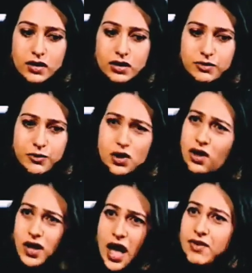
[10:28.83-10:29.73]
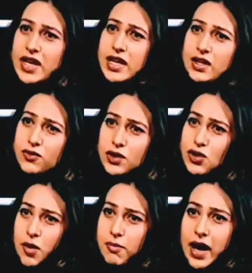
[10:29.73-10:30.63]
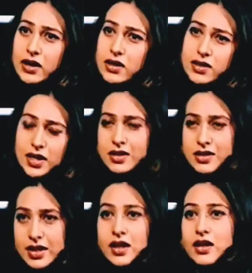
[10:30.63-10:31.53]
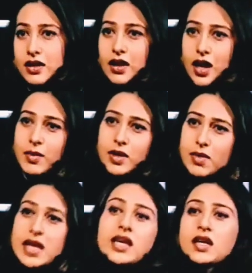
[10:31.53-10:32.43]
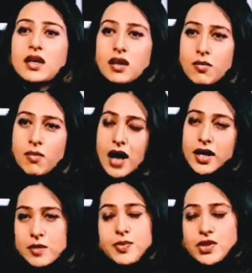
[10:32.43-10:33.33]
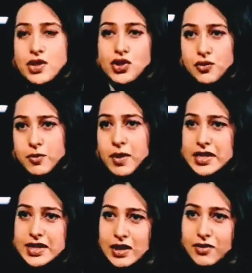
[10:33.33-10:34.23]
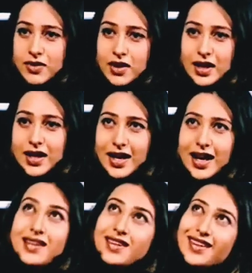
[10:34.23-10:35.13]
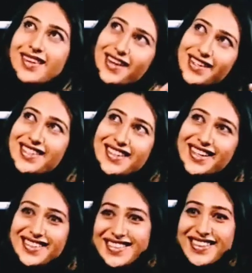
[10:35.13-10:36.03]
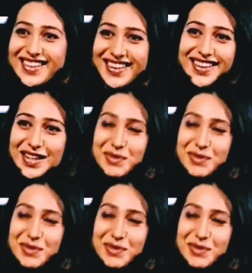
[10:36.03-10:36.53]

For not having any of the top banners and still, I mean, making a mark in a position for myself, I think there is a destiny.